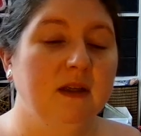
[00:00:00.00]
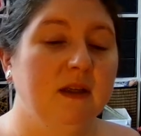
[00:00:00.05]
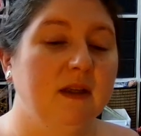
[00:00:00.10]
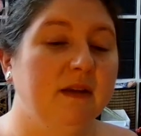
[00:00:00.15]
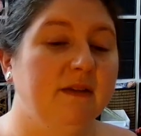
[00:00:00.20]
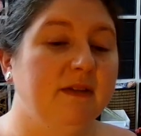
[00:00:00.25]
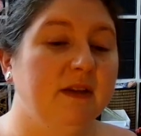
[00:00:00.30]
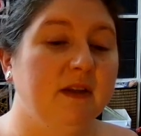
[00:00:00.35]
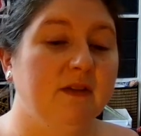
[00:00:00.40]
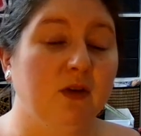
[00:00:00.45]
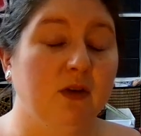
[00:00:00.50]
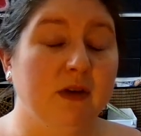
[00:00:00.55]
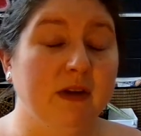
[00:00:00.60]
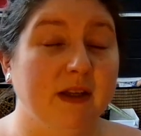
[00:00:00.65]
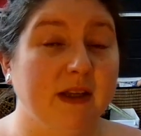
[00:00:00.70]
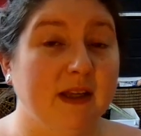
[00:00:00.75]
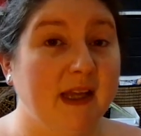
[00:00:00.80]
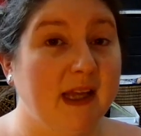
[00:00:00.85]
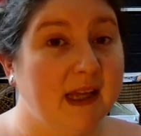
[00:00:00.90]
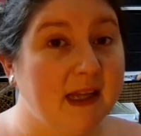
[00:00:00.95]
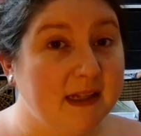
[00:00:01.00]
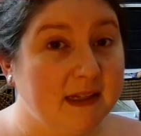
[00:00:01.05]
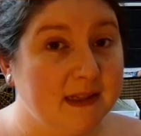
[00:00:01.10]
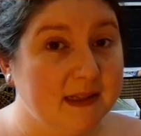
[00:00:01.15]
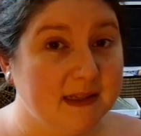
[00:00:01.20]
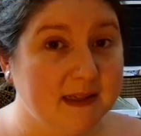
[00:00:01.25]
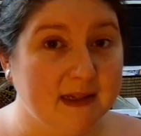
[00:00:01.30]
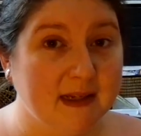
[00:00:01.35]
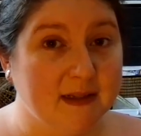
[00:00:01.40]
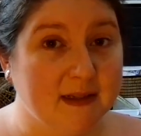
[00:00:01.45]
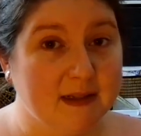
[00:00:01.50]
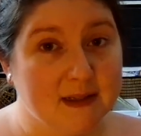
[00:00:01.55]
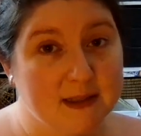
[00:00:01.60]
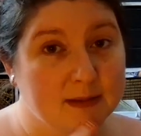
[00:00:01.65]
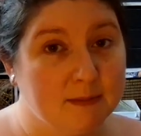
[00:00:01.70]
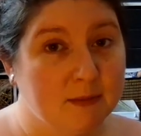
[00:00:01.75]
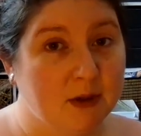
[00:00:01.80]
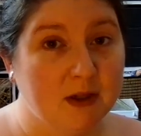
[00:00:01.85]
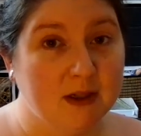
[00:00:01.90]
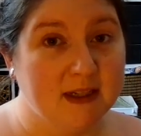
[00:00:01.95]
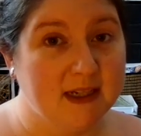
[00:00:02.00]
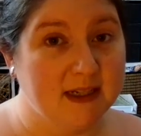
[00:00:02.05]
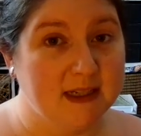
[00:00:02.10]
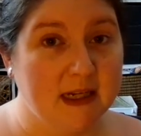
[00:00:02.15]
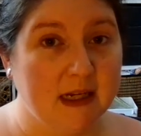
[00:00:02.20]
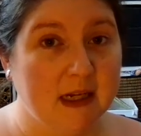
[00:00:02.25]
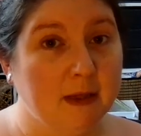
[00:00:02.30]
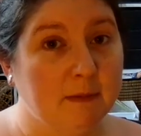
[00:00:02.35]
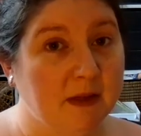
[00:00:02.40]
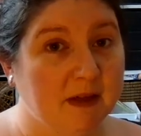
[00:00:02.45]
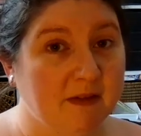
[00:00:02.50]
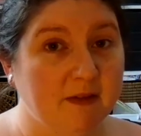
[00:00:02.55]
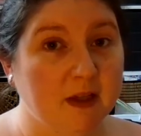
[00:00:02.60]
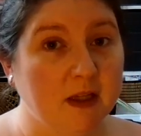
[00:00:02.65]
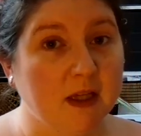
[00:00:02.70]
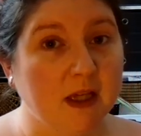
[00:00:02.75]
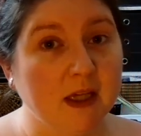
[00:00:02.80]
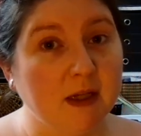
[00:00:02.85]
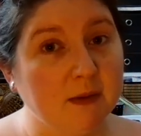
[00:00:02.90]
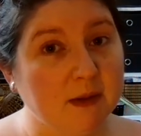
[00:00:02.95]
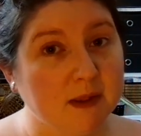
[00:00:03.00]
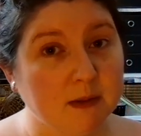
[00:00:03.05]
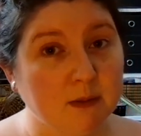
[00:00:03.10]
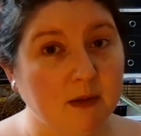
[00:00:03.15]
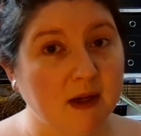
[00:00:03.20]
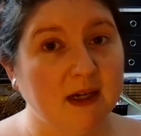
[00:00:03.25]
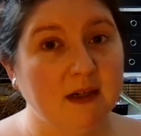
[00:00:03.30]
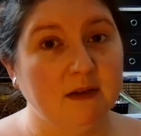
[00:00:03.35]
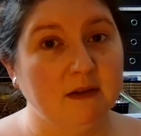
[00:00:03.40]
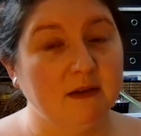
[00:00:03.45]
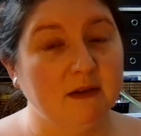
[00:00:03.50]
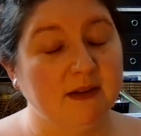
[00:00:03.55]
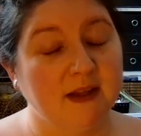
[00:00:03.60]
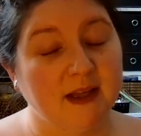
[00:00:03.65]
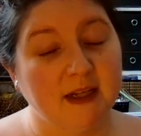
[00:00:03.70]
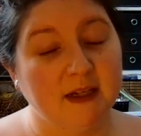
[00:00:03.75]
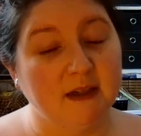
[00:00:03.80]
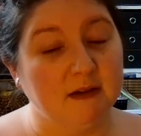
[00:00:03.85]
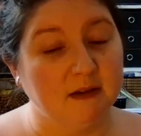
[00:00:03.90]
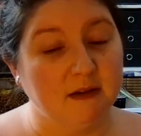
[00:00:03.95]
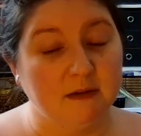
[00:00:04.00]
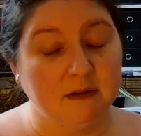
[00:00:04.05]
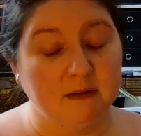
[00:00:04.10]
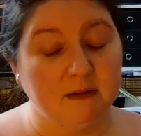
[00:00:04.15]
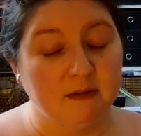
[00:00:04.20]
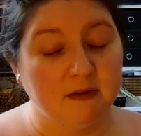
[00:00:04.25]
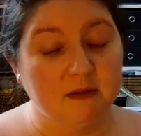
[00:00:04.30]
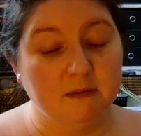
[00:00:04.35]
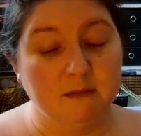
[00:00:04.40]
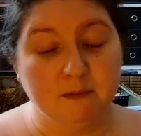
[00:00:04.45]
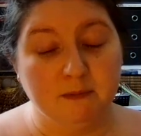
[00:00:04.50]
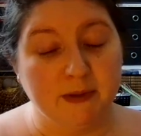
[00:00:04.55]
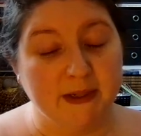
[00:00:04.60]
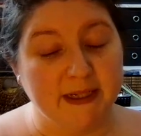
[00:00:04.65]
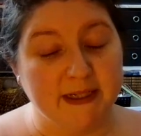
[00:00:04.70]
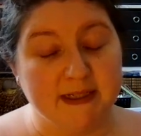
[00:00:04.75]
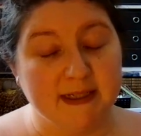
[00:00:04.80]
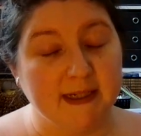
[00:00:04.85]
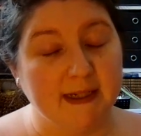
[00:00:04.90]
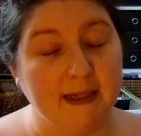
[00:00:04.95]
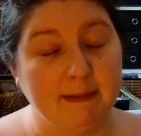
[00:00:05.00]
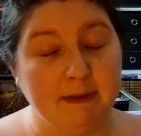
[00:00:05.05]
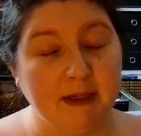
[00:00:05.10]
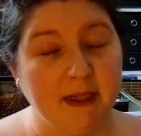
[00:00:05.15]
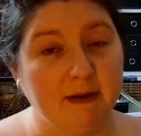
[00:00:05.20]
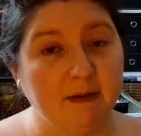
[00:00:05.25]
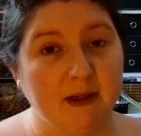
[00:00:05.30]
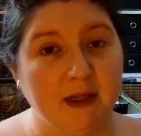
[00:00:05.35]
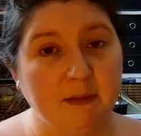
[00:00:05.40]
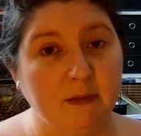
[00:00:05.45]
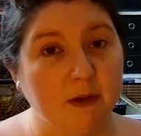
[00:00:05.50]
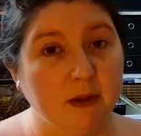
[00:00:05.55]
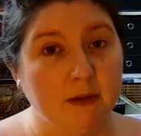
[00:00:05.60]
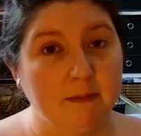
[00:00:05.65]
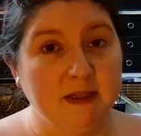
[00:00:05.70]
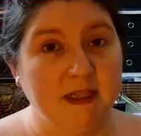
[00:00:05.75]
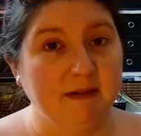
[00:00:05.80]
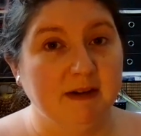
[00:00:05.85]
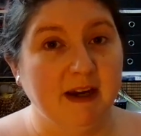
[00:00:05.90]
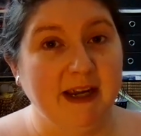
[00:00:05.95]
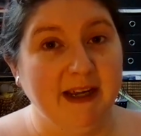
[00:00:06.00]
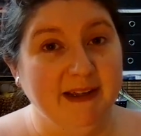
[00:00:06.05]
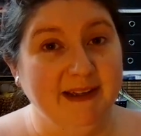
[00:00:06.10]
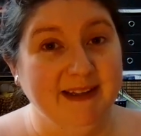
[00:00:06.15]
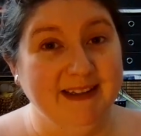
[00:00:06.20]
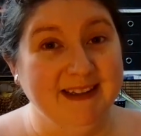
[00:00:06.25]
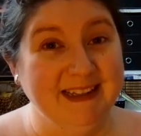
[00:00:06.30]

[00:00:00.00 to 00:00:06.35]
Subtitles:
If you've got kids and there's some holidays are looming for you as well, then please do let me know and I will commiserate.